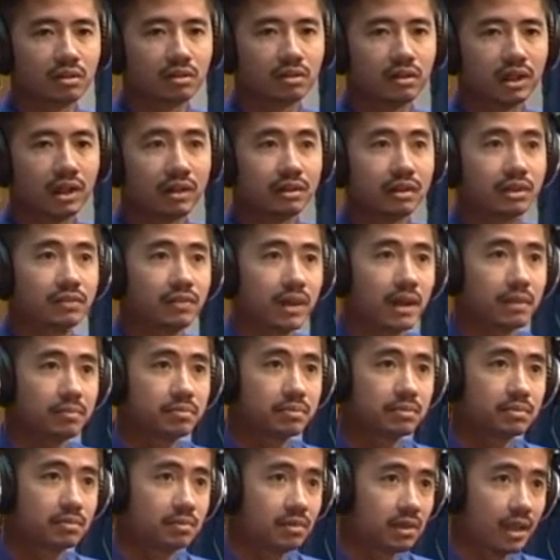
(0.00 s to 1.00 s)
native
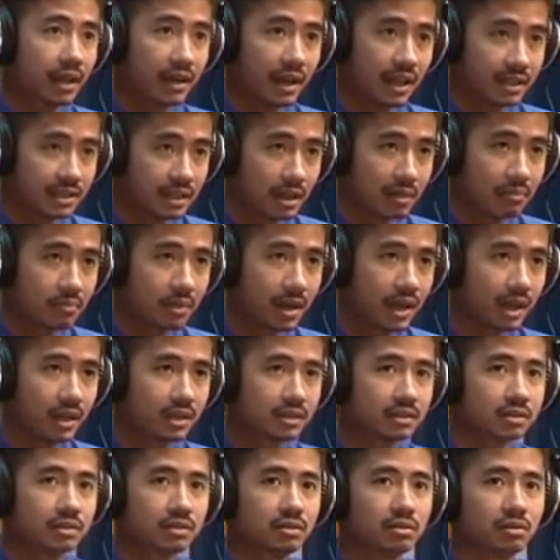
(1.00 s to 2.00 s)
apps like
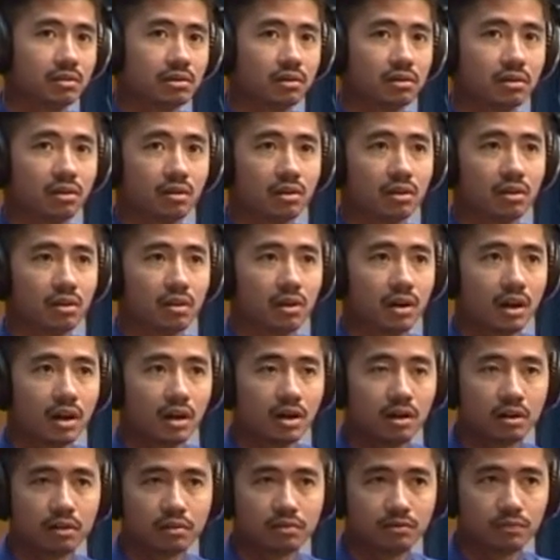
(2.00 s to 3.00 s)
SMS, your
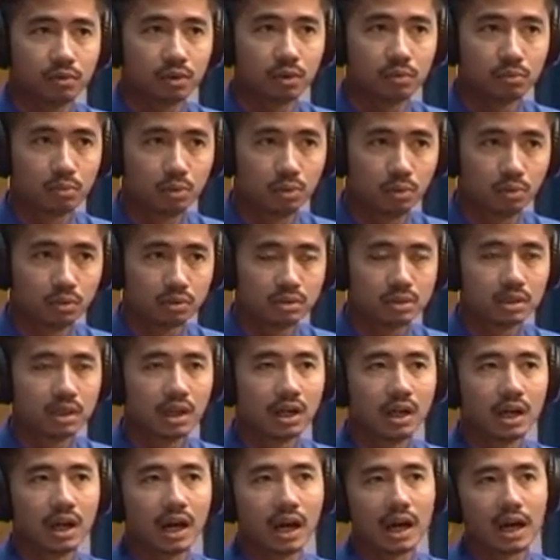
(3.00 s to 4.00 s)
phone books,
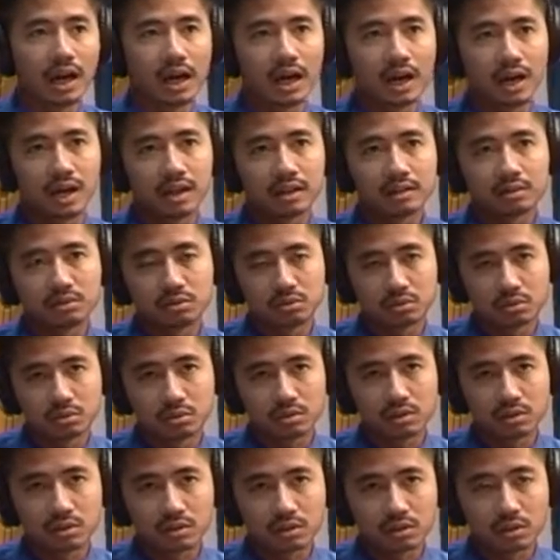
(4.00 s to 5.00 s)
to
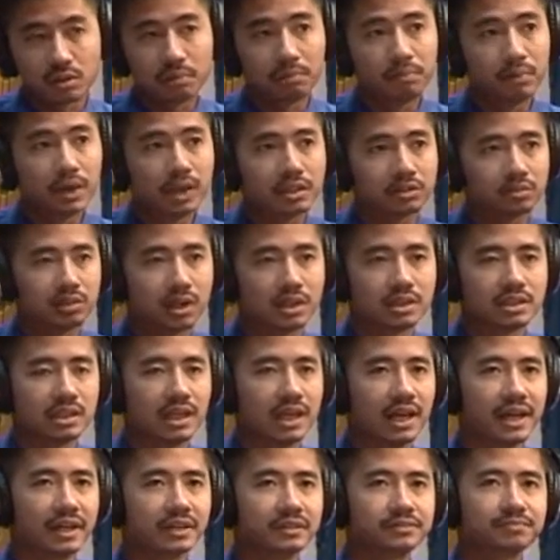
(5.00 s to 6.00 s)
the complex ones
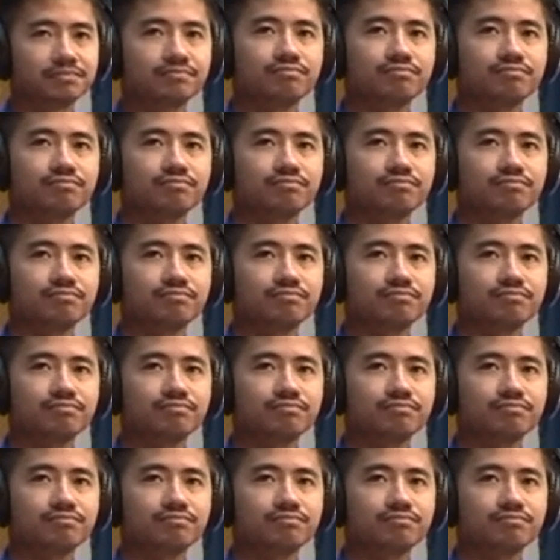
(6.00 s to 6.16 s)
like